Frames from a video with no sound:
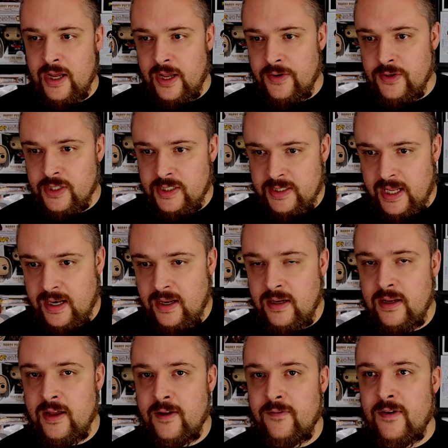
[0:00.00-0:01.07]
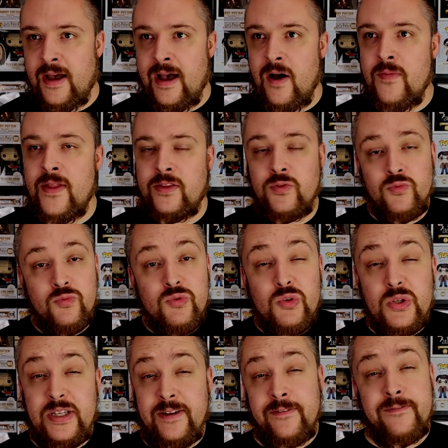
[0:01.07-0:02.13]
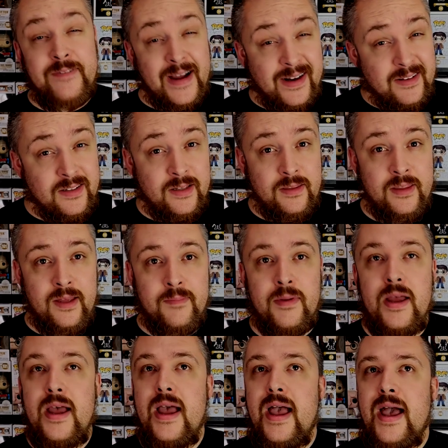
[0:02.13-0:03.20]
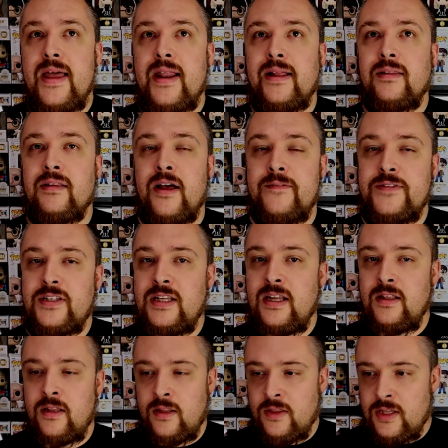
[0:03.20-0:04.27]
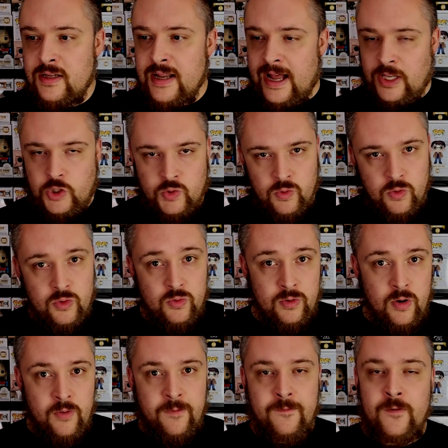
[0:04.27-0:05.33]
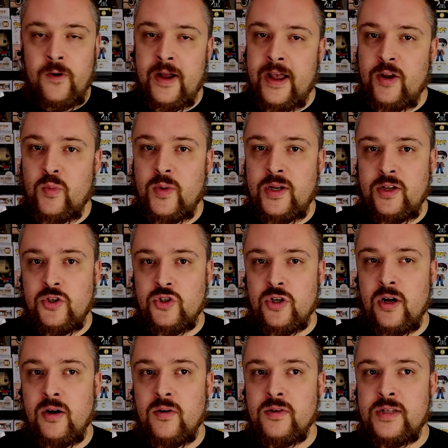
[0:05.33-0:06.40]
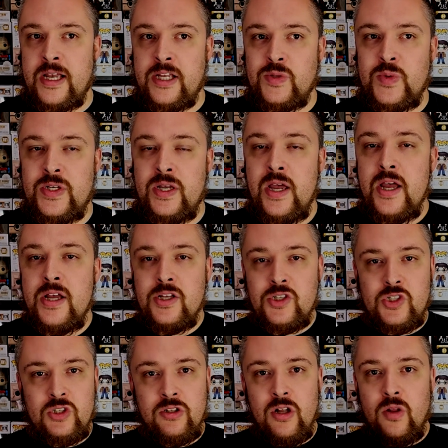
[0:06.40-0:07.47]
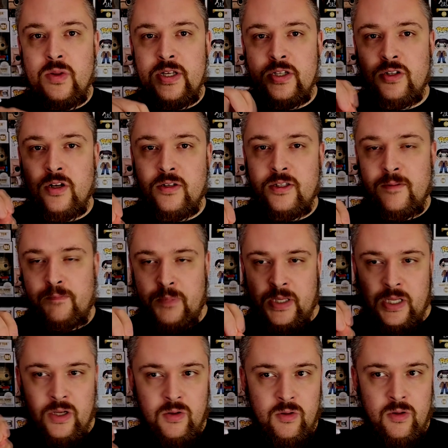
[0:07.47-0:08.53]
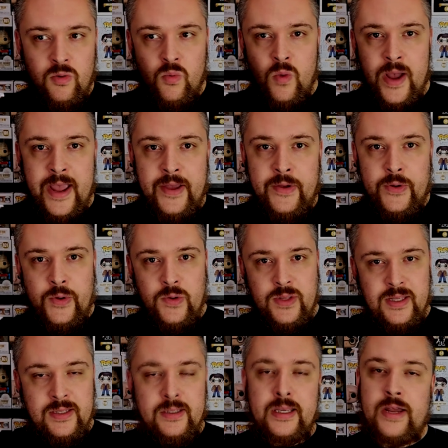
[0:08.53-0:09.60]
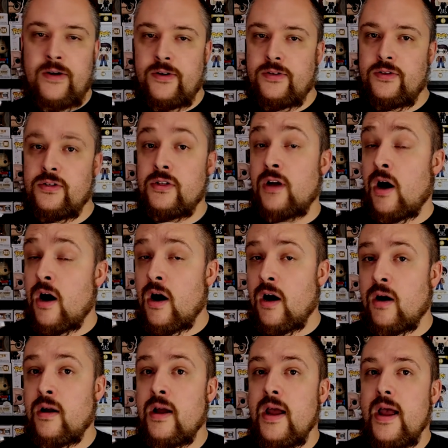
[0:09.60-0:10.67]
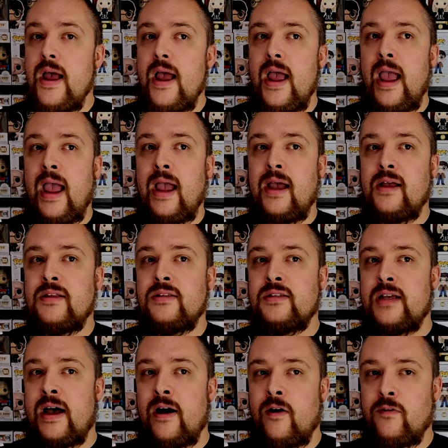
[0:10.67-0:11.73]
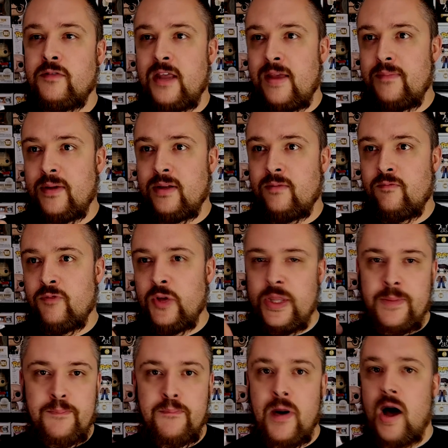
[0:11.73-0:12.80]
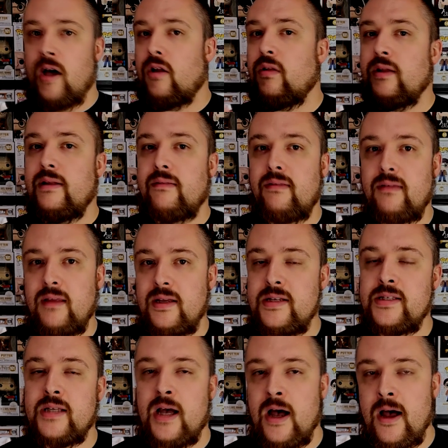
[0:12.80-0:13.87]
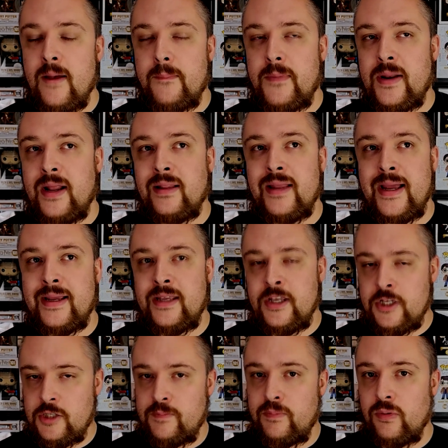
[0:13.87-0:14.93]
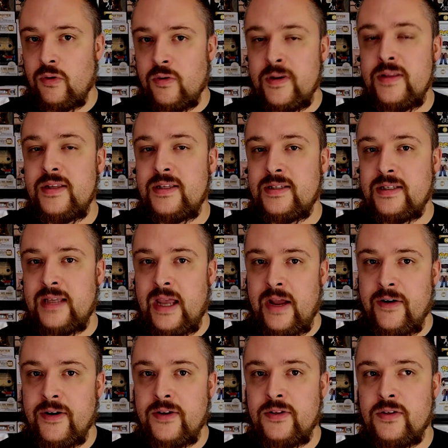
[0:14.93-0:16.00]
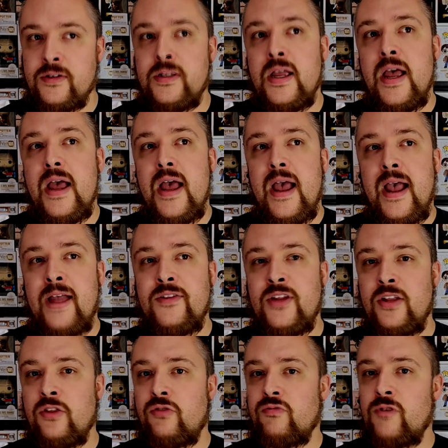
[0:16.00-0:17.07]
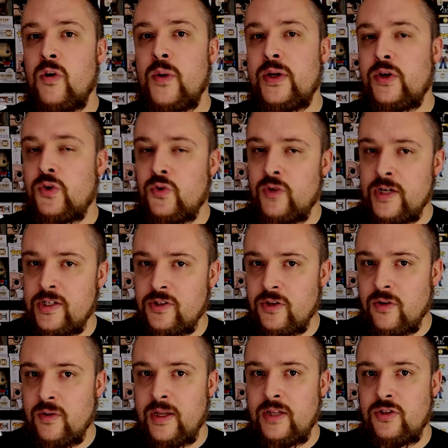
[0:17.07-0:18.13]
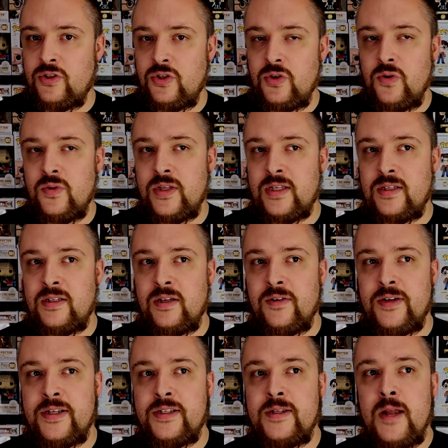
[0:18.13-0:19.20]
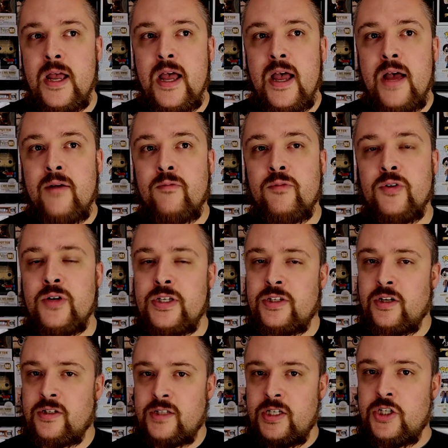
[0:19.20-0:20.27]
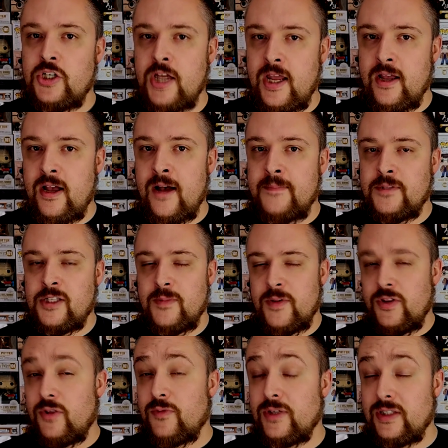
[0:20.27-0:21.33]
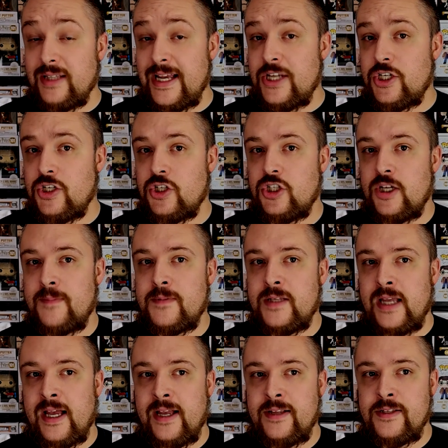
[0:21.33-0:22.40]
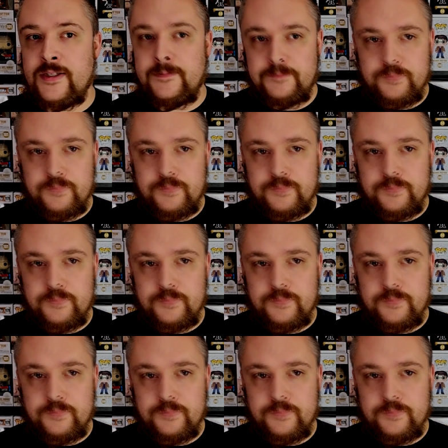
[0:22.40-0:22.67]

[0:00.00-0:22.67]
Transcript: understanding of how that's really affected them. And I love seeing the natural growth for Edwin and Charles as we slowly start to peel away who these characters are and how they've been really bottling things up. And I like exploring these characters. And then throwing Crystal into the series really starts to shake up some of the relationships, as